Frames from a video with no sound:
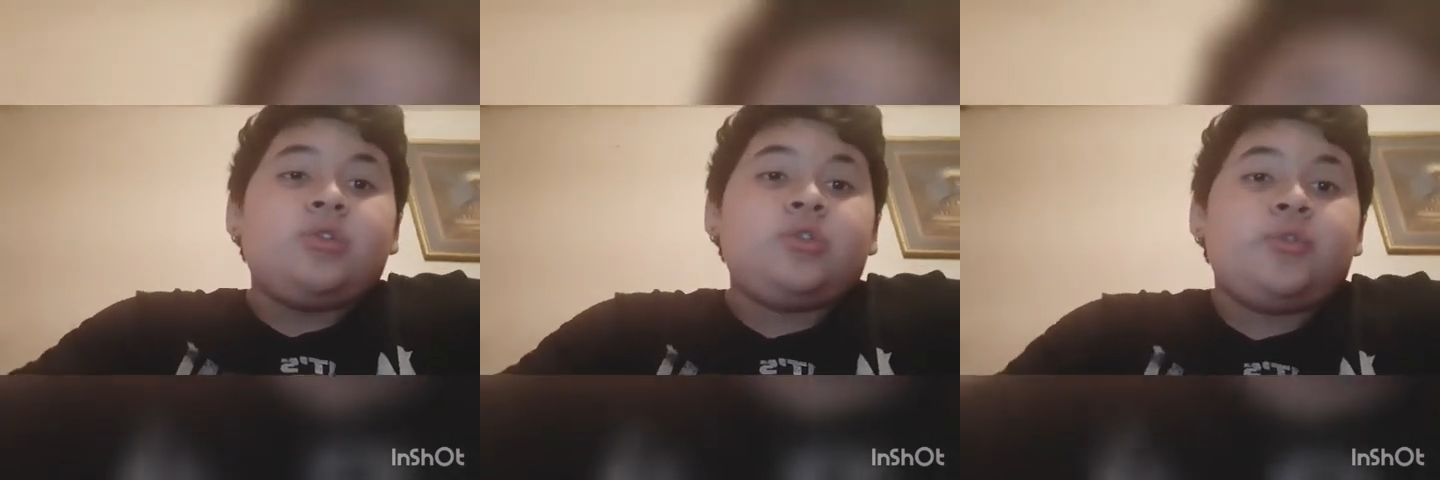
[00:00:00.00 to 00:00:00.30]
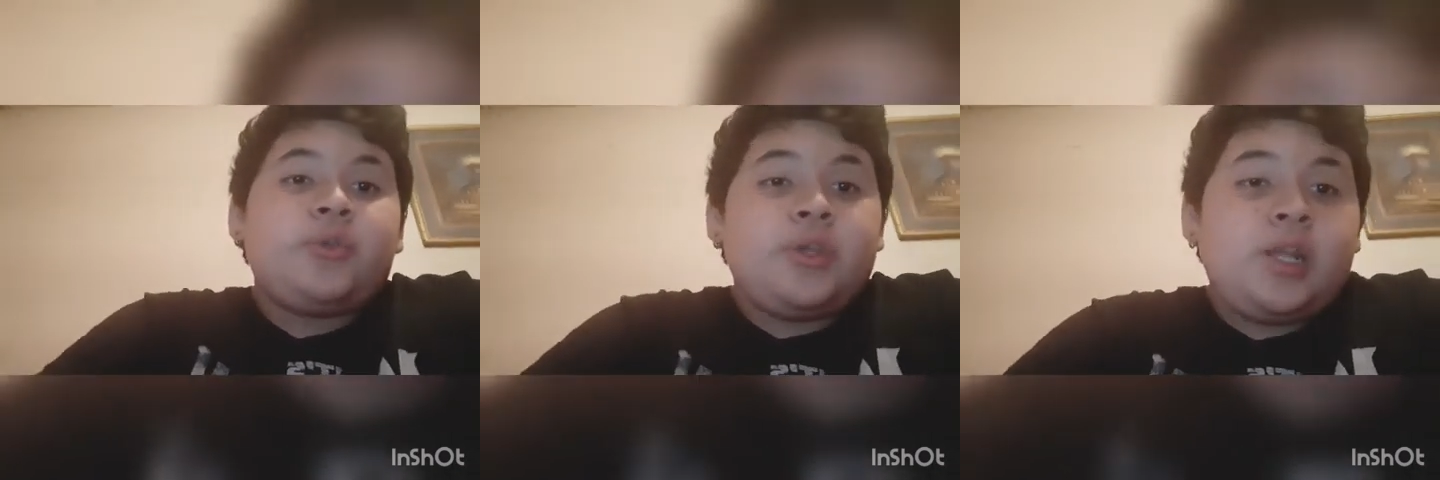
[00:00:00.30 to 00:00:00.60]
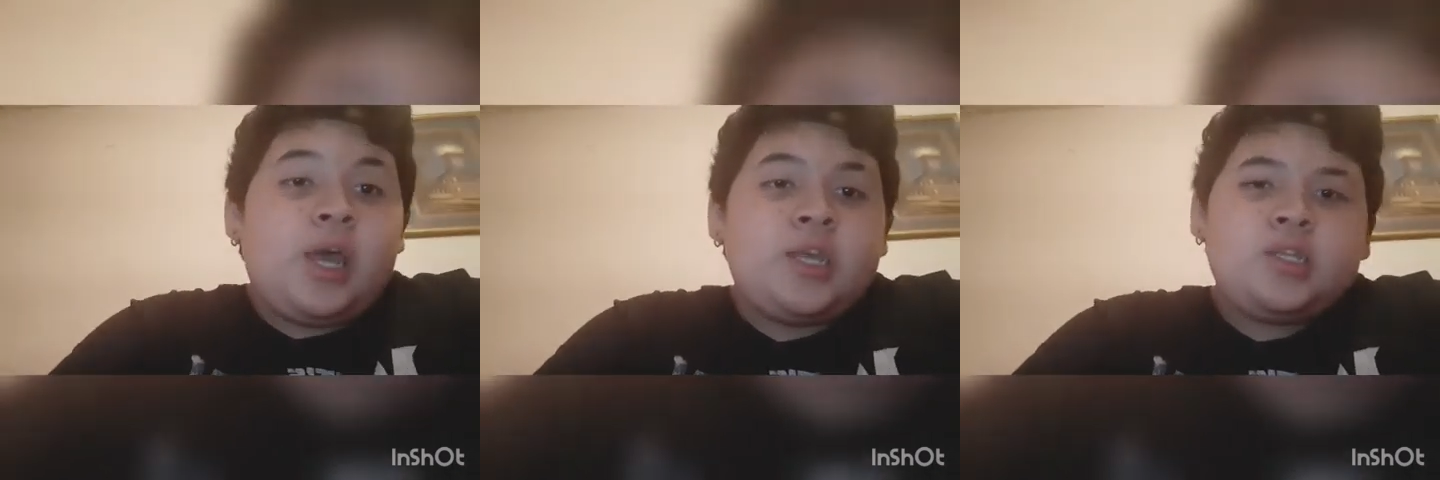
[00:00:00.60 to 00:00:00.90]
three
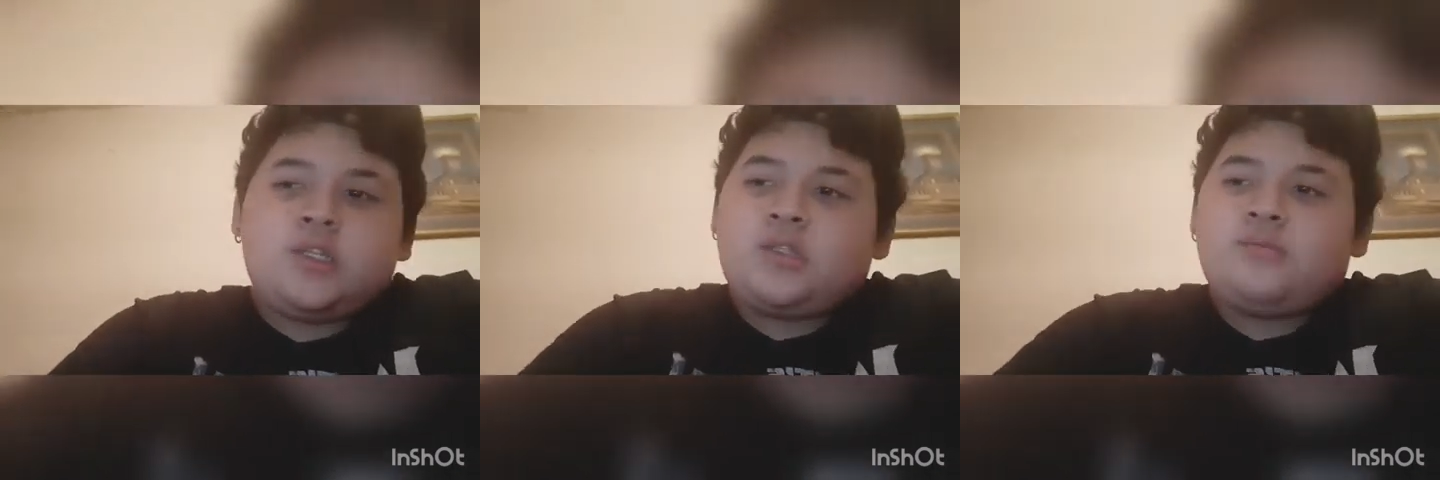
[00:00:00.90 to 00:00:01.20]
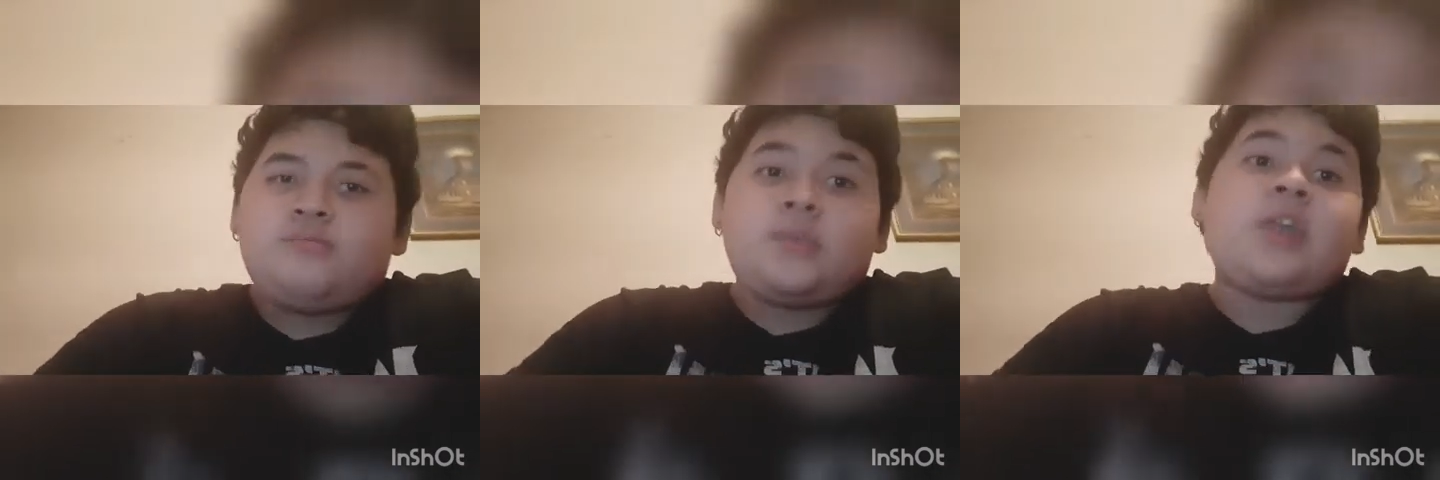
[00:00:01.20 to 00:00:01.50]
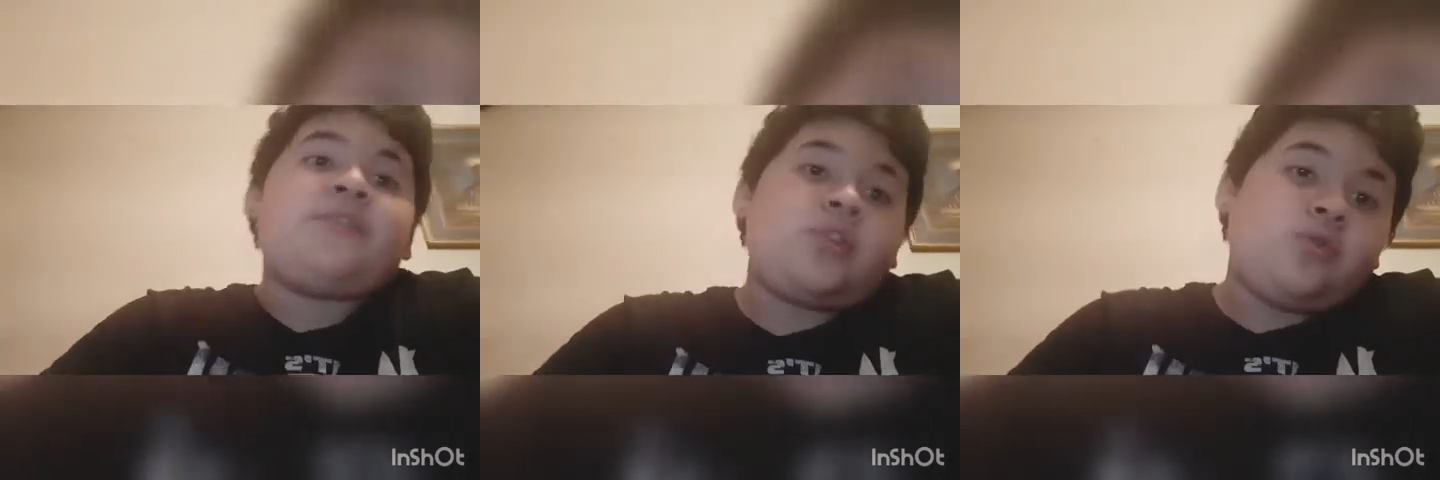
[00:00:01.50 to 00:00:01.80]
likes
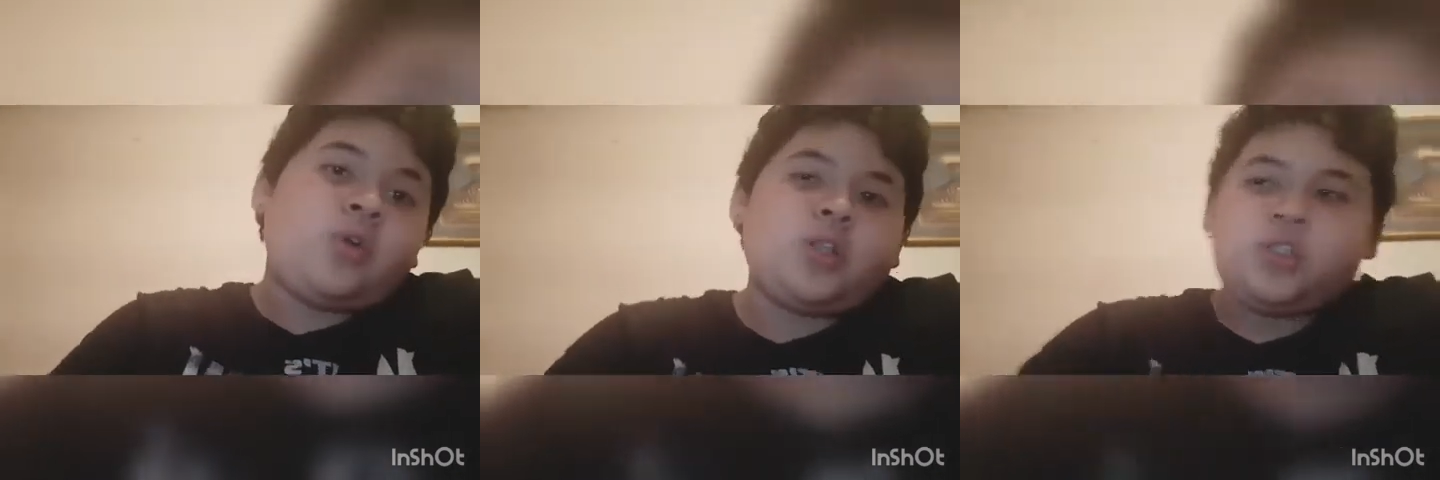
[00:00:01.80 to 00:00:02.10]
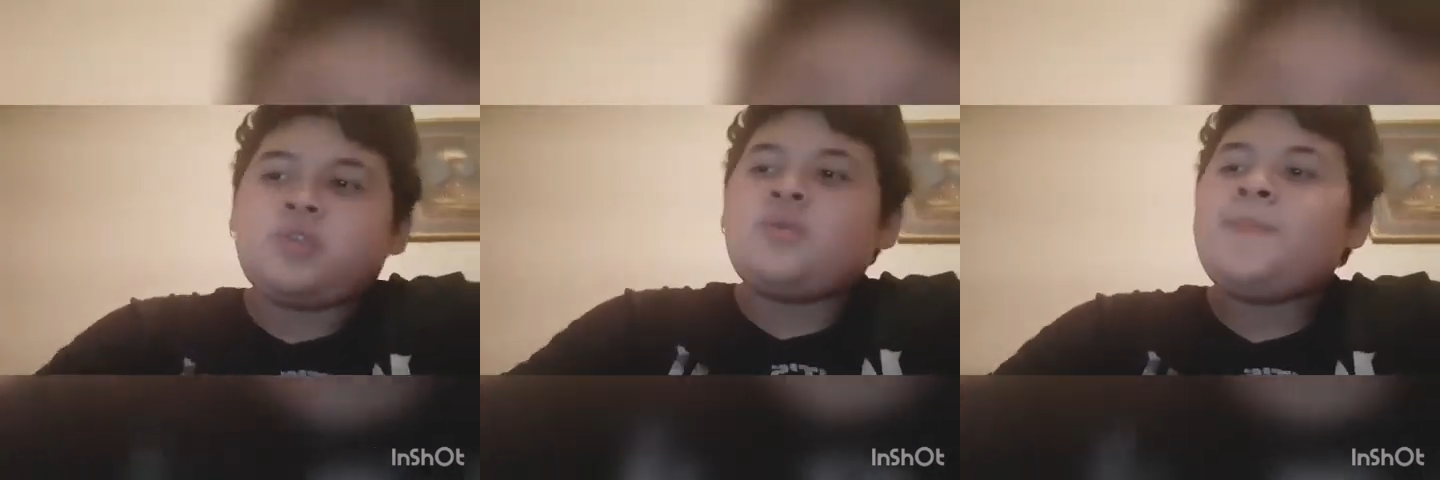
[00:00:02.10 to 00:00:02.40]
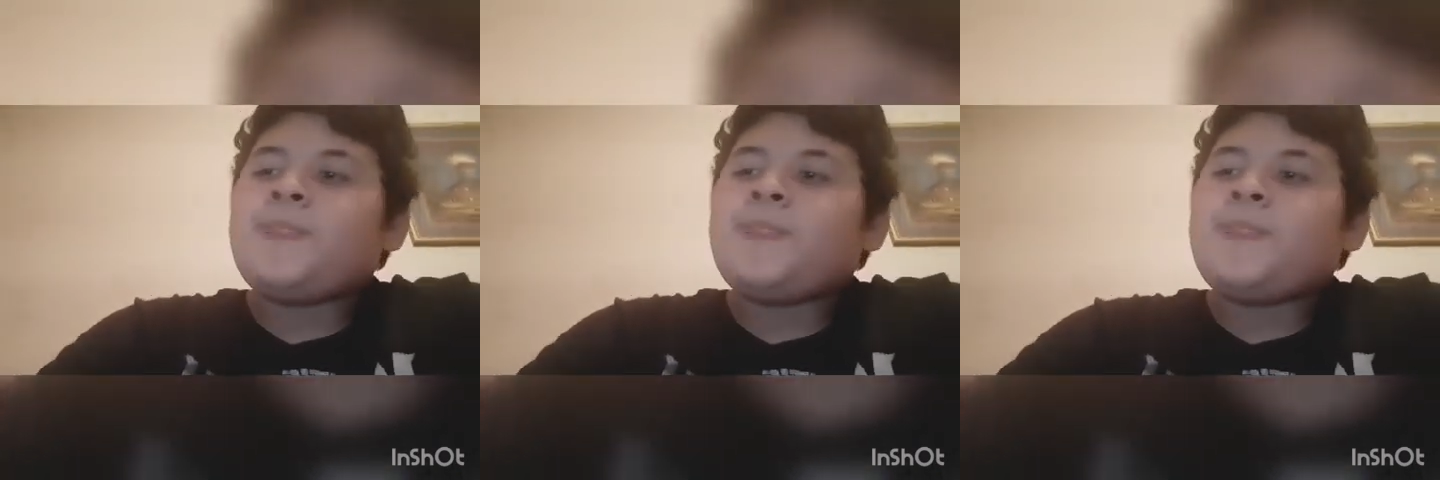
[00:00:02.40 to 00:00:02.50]
if you want to.